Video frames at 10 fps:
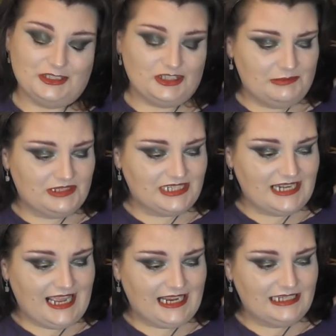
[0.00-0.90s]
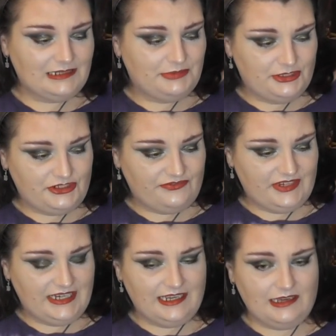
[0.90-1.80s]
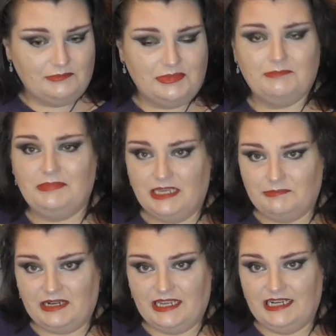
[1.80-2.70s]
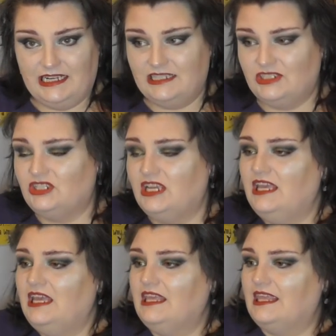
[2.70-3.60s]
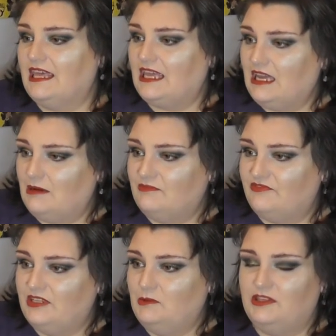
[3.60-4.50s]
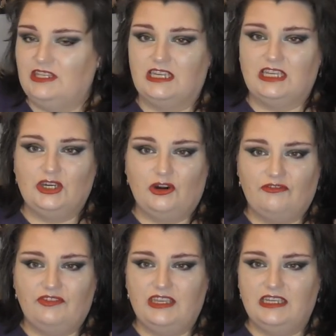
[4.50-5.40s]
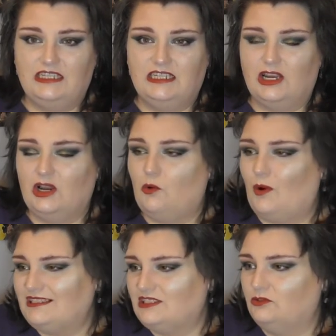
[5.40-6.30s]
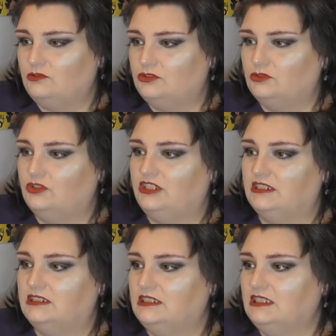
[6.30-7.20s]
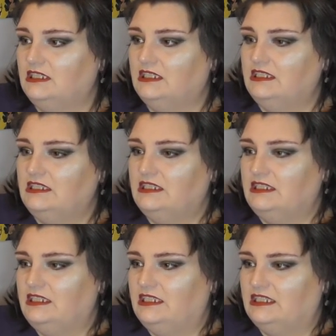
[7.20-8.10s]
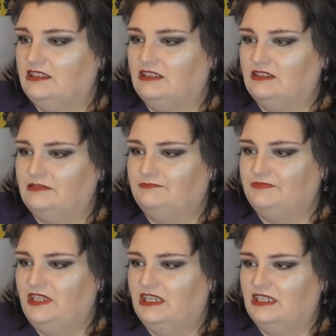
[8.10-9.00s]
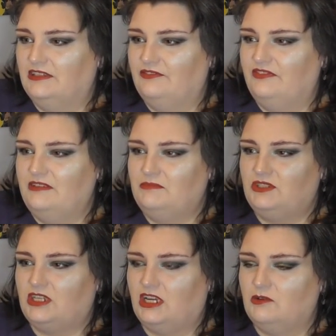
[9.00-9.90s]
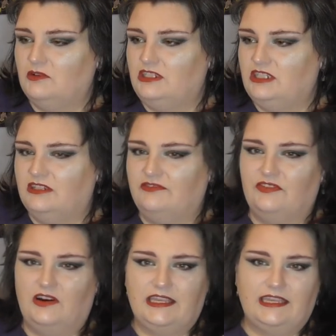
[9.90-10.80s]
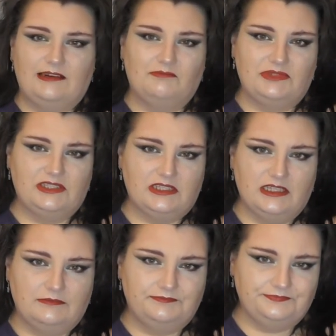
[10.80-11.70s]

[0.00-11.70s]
grab a snack, put your feet up, pick a playlist, get comfy with your coffee and your croissant or your your your Vimto and your Viscount biscuit